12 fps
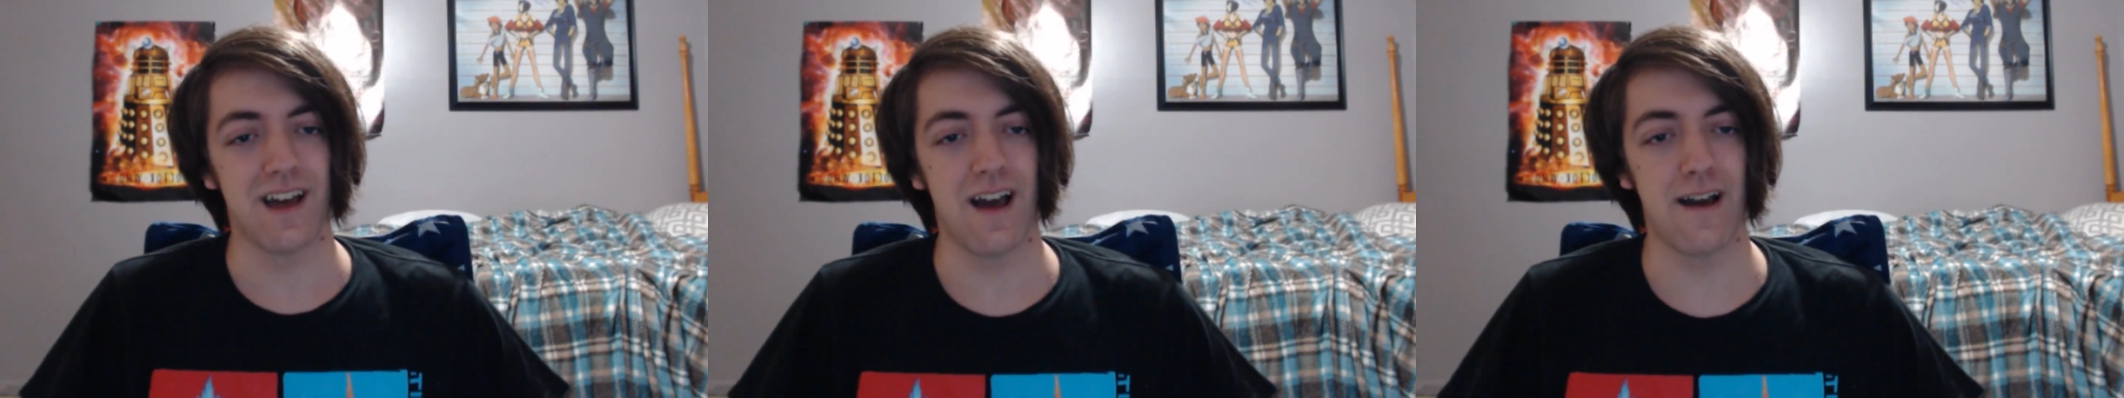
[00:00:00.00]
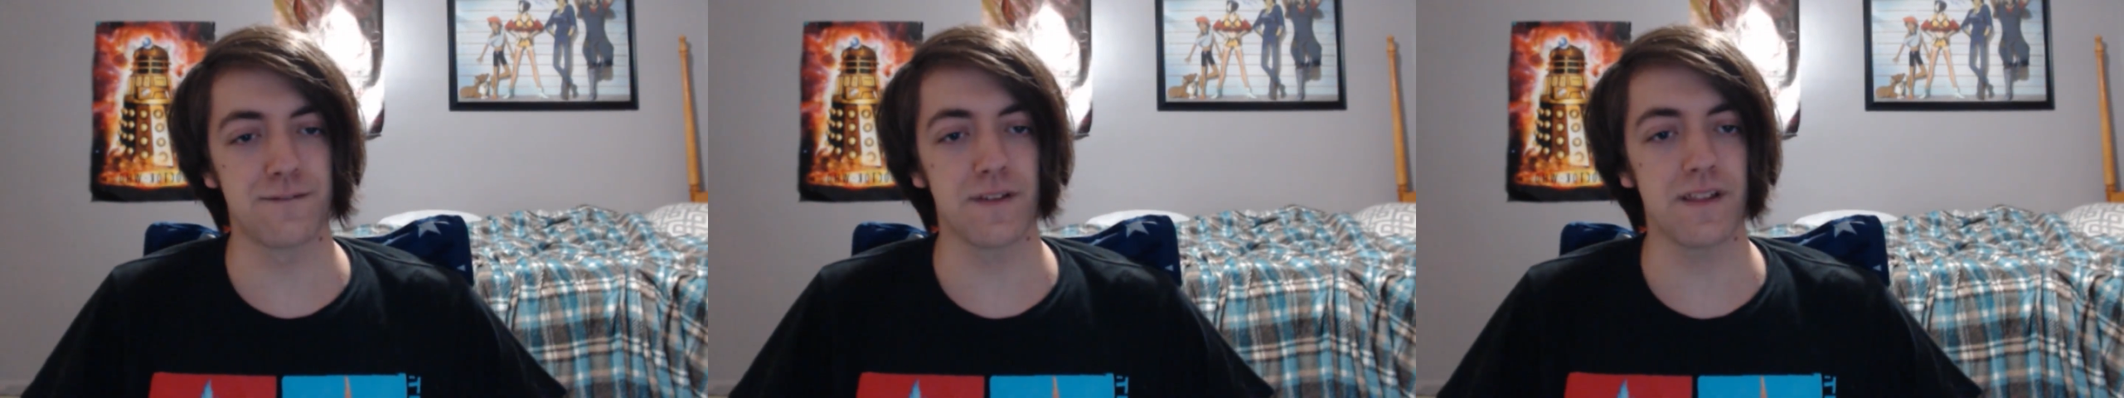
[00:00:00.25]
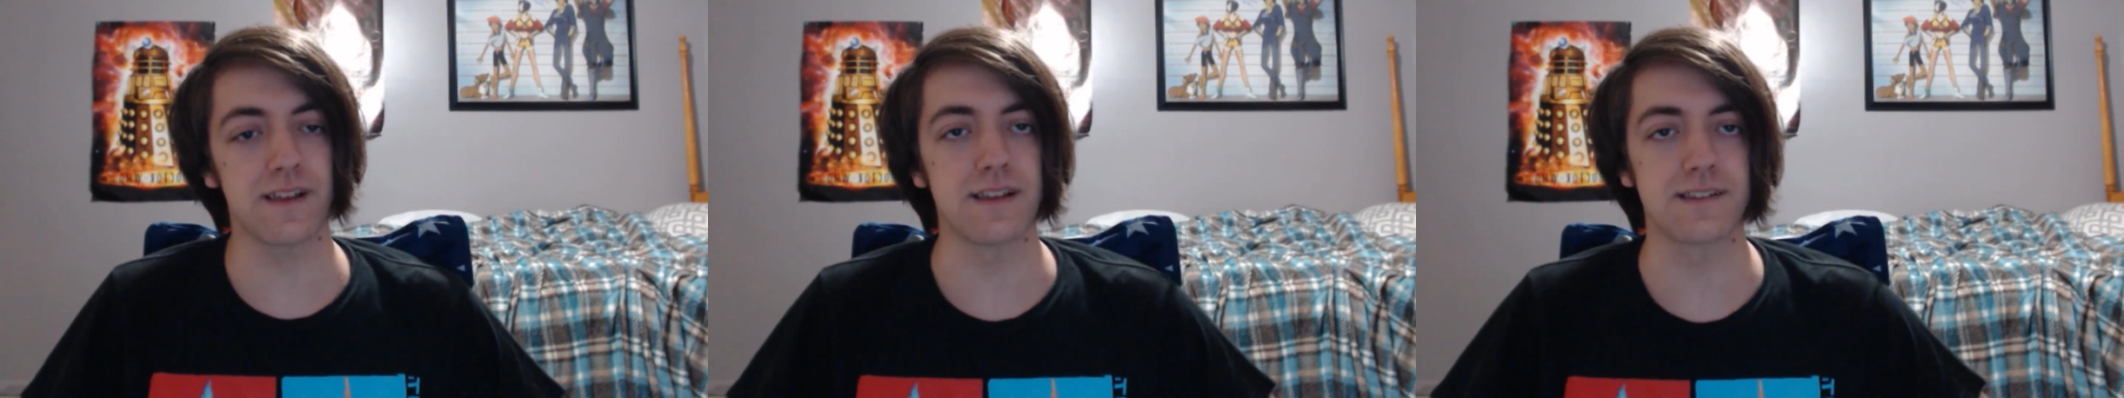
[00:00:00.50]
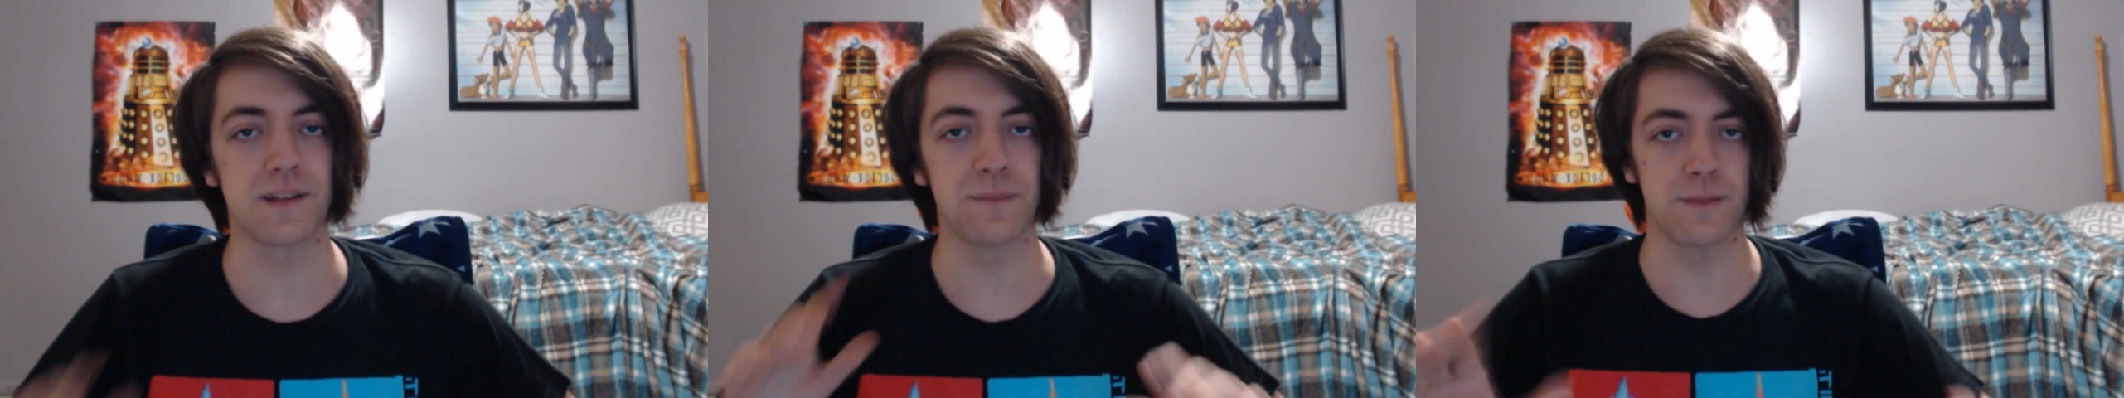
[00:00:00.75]
I feel like
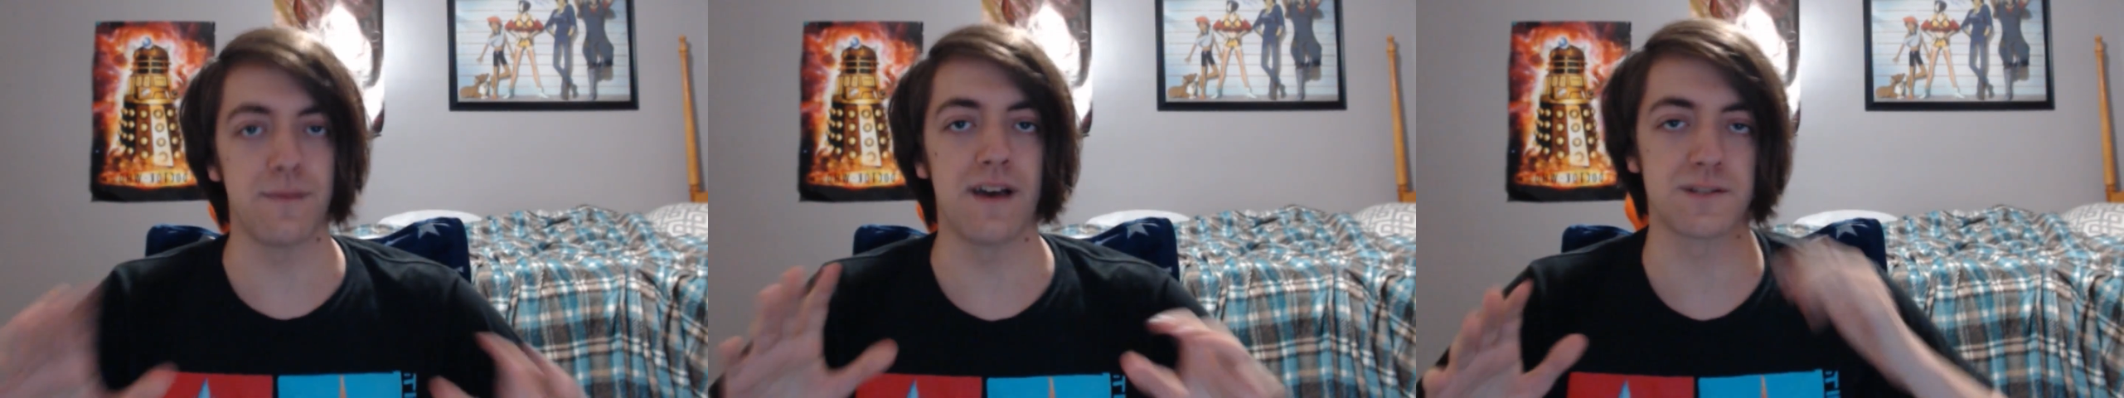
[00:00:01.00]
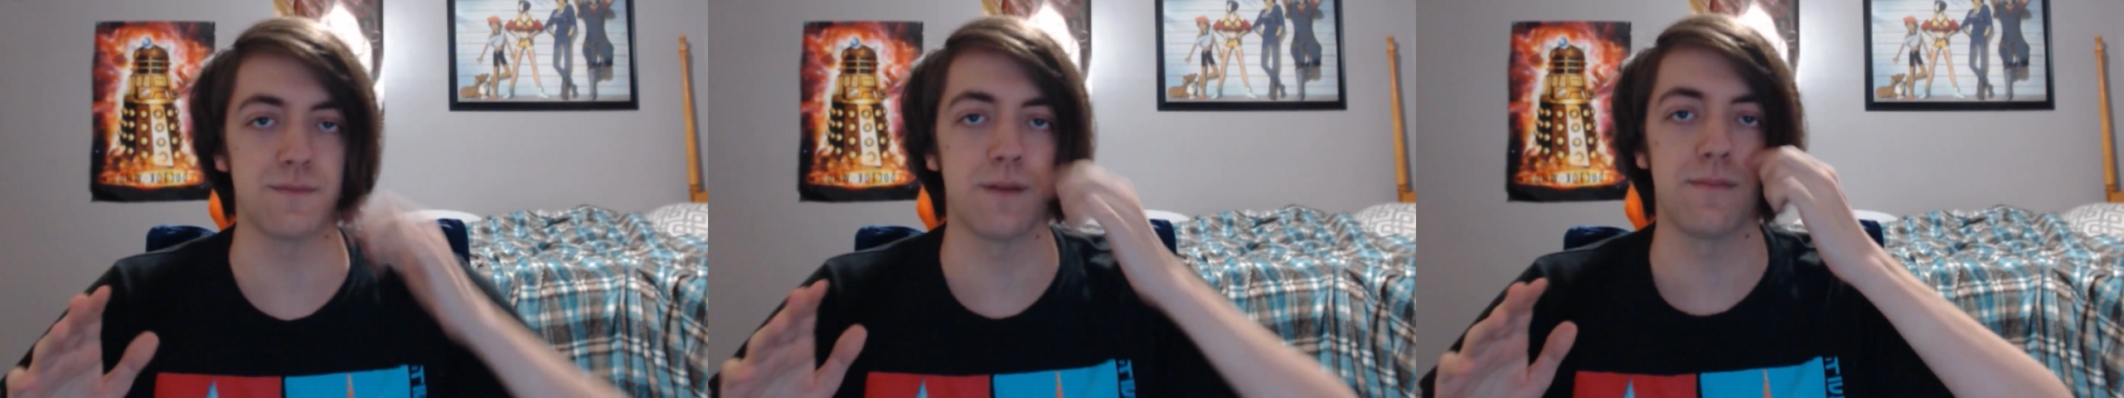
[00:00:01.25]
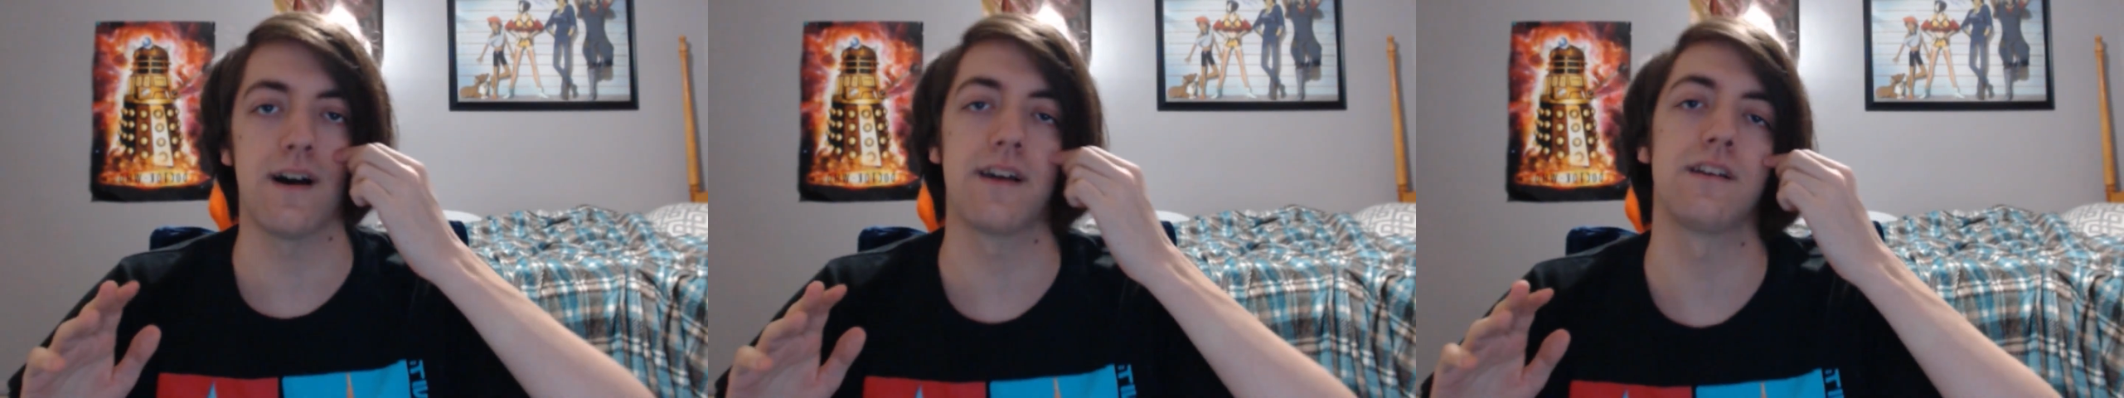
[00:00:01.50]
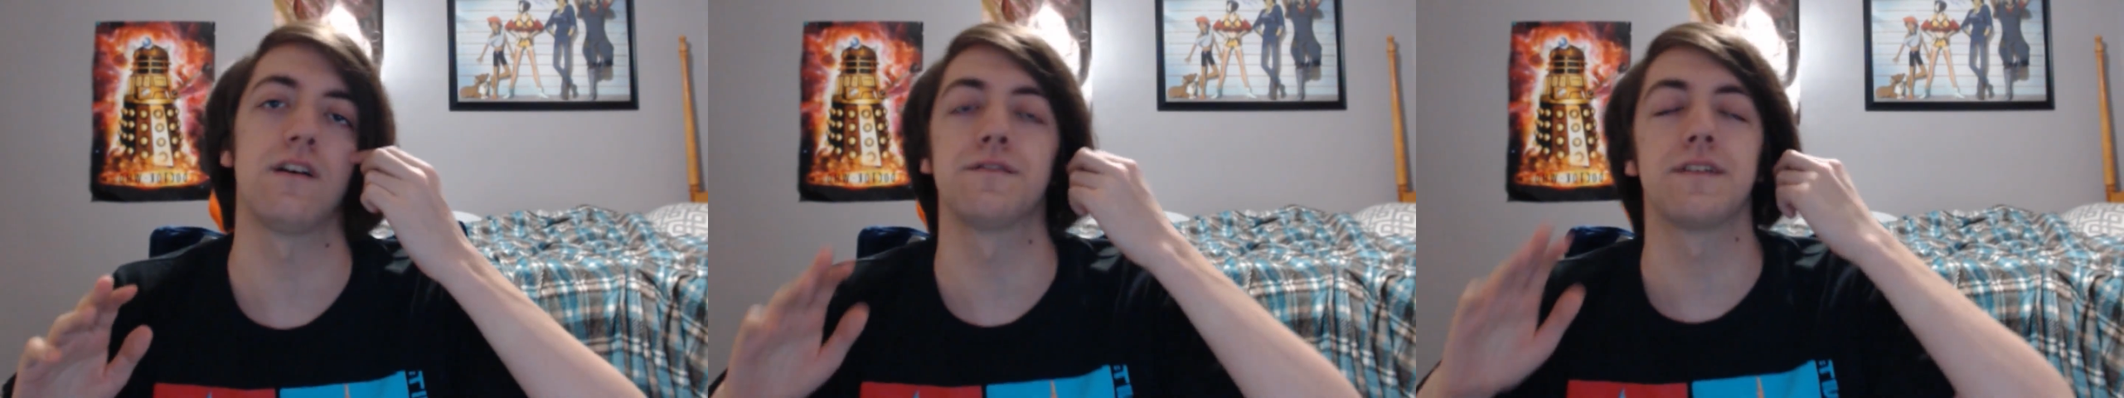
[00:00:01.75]
he's going to be the mastermind
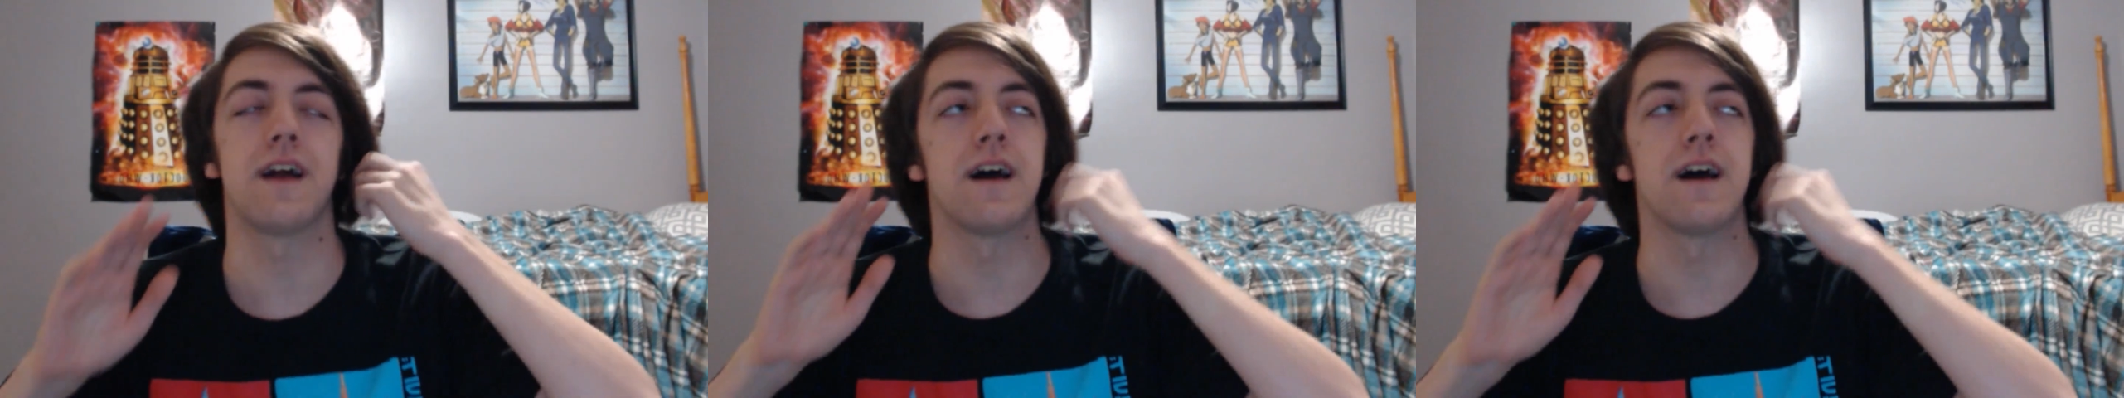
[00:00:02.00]
behind all of it.